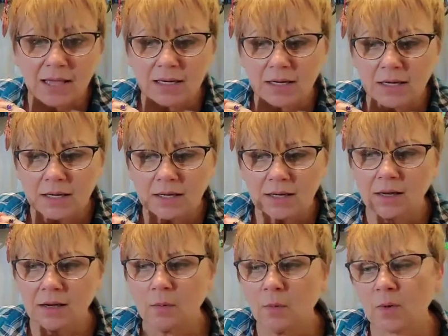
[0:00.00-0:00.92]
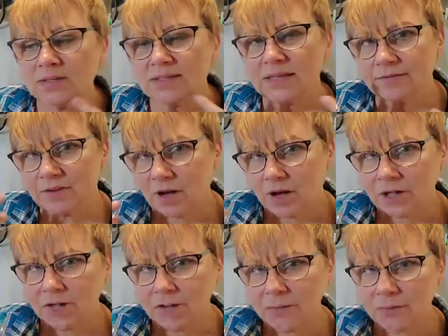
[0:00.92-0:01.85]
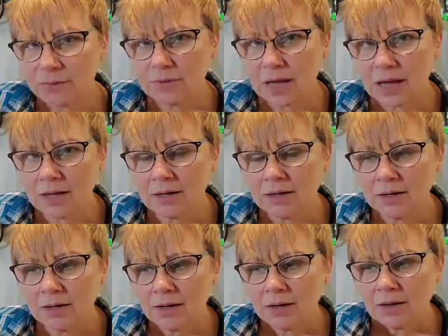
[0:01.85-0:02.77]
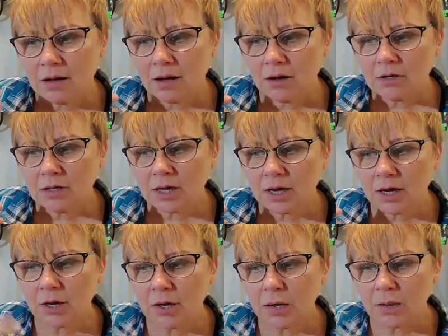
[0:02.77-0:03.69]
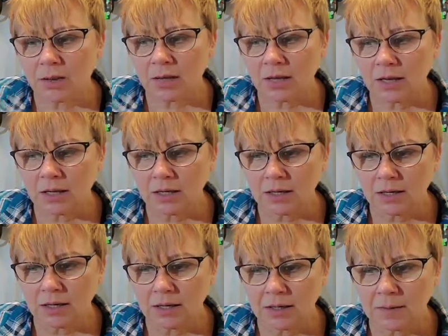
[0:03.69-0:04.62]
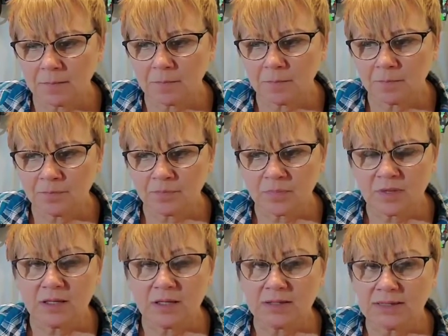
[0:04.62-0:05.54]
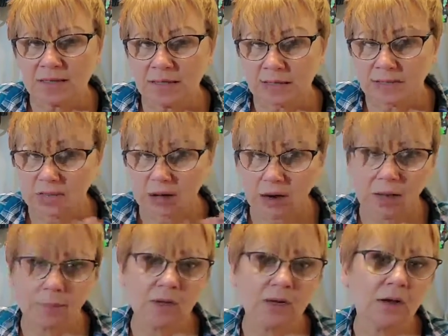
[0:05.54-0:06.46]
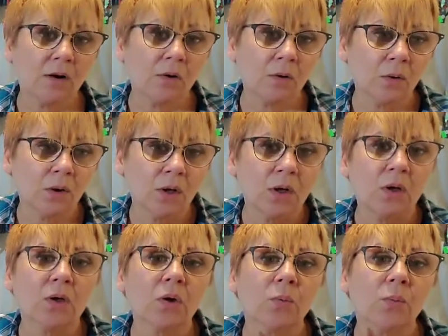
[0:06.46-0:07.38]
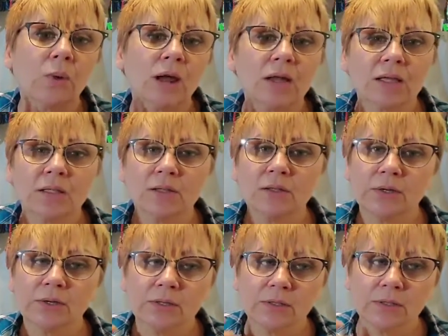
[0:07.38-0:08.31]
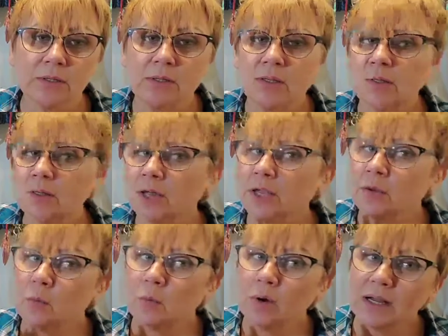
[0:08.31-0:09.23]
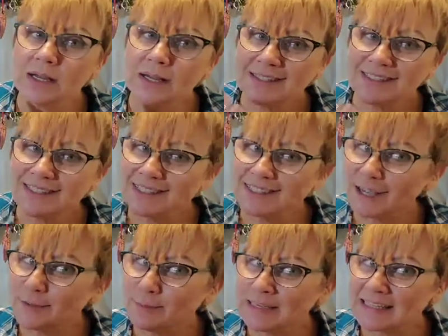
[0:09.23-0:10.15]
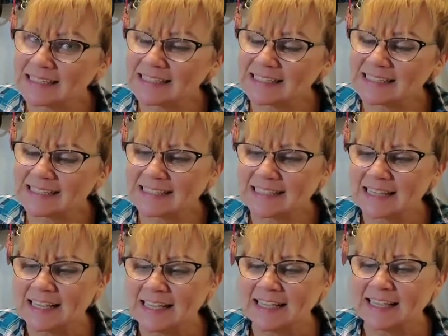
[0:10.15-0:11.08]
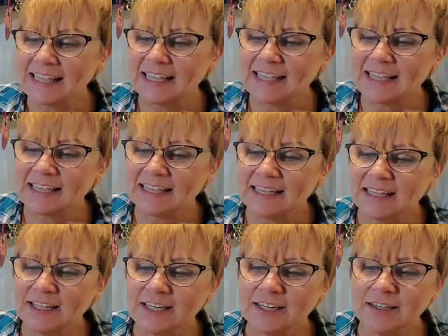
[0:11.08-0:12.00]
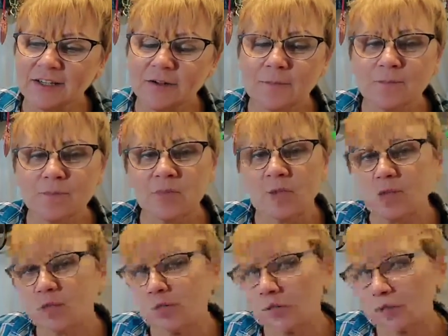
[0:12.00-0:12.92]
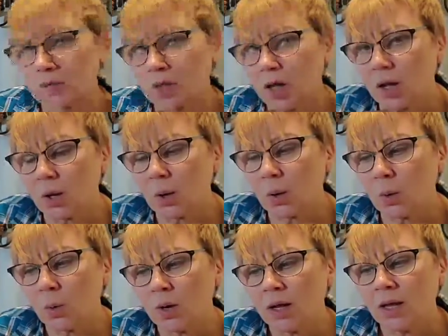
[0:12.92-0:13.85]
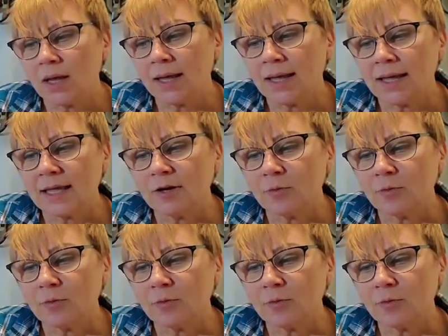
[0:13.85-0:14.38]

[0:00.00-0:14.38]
Then, once I've gone through that, I'll go and take time, and I'll go back and look a little like, what did I miss? And I'll look low.